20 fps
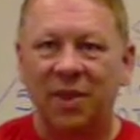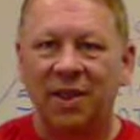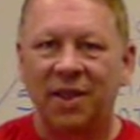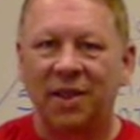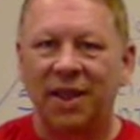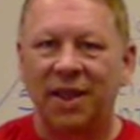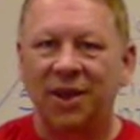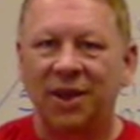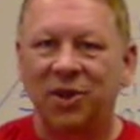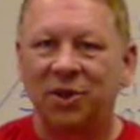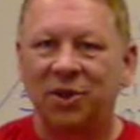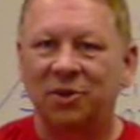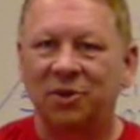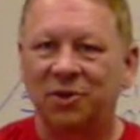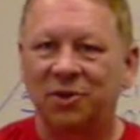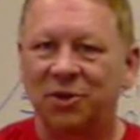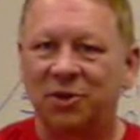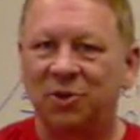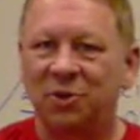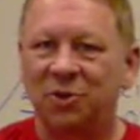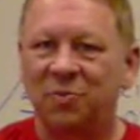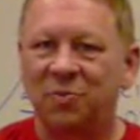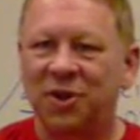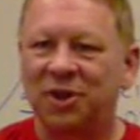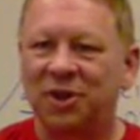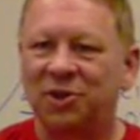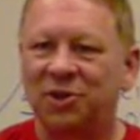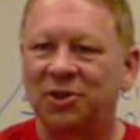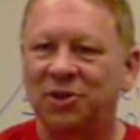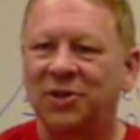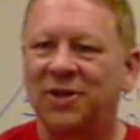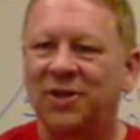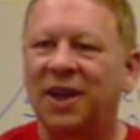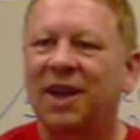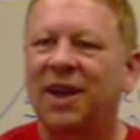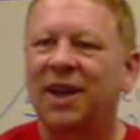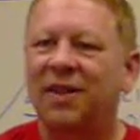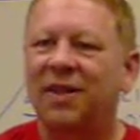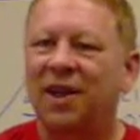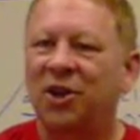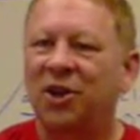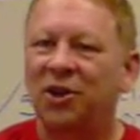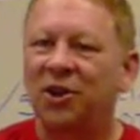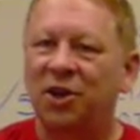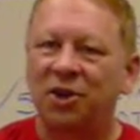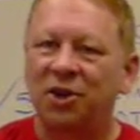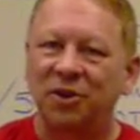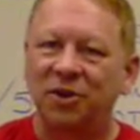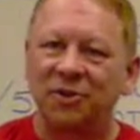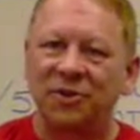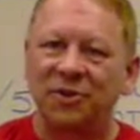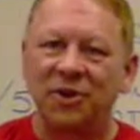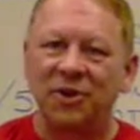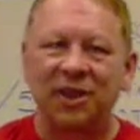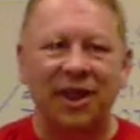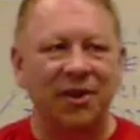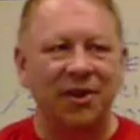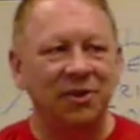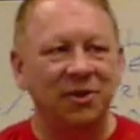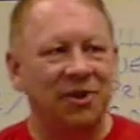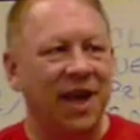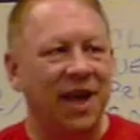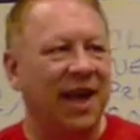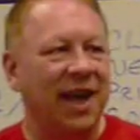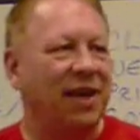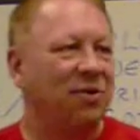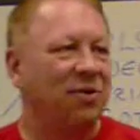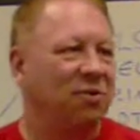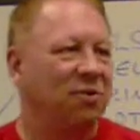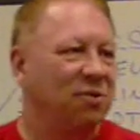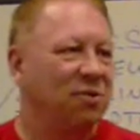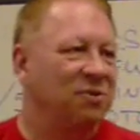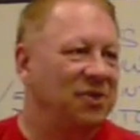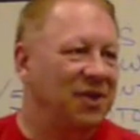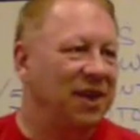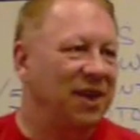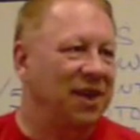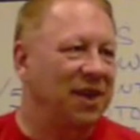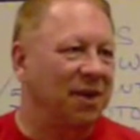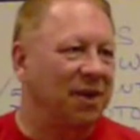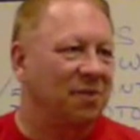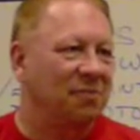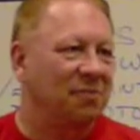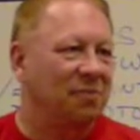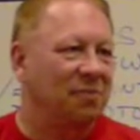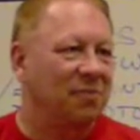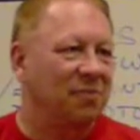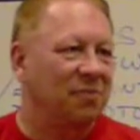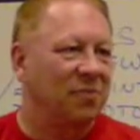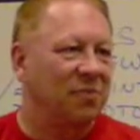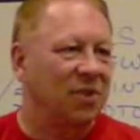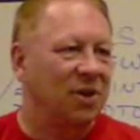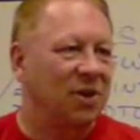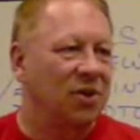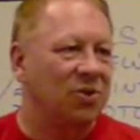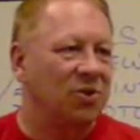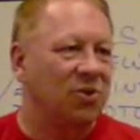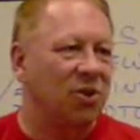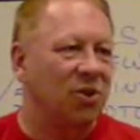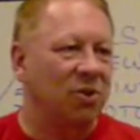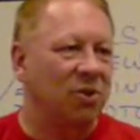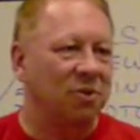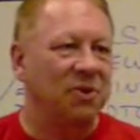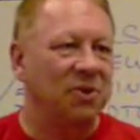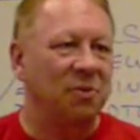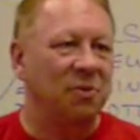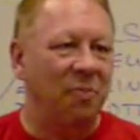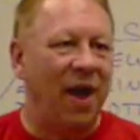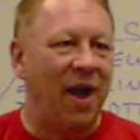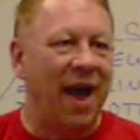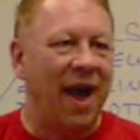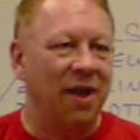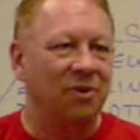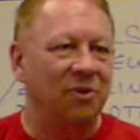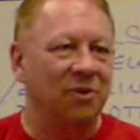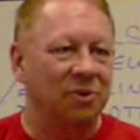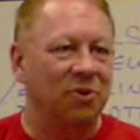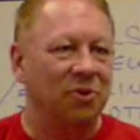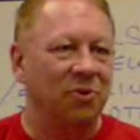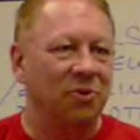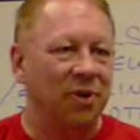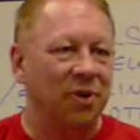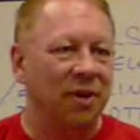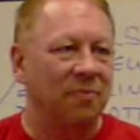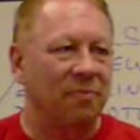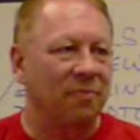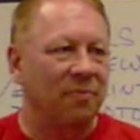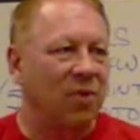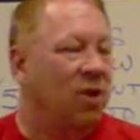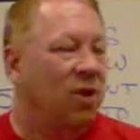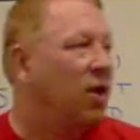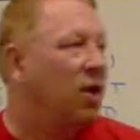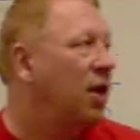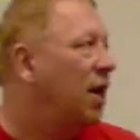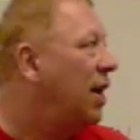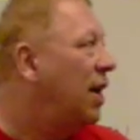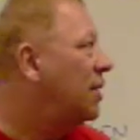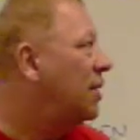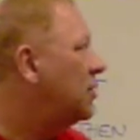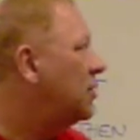then you use the 2 punches, then you could use the letters A through Z. So there was a pattern to it.